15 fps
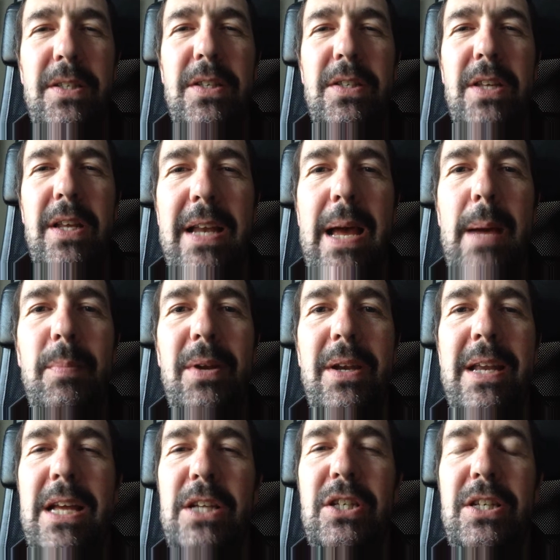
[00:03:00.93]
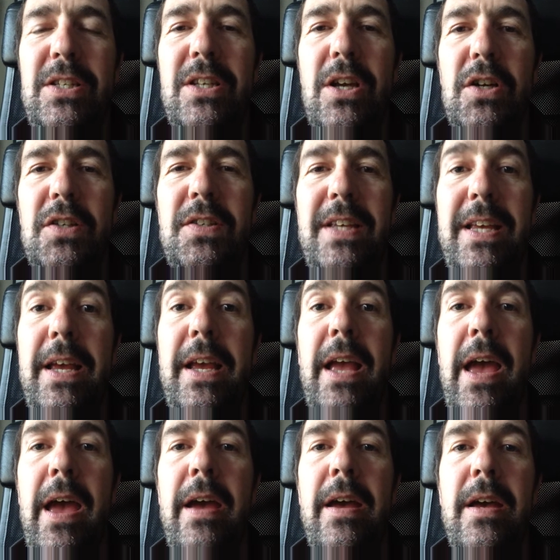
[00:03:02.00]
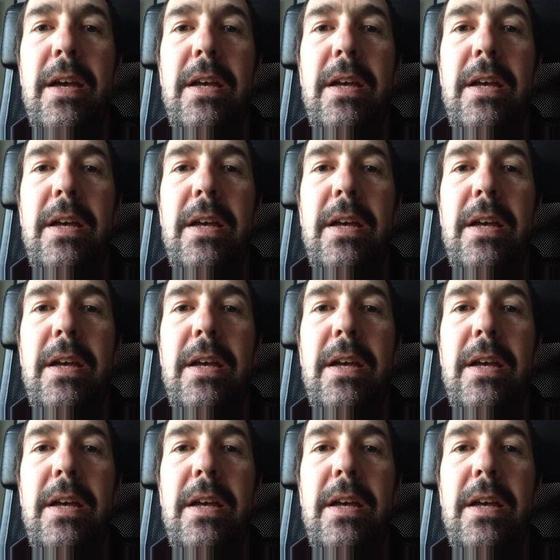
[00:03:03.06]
it's happen and actually start seeing it,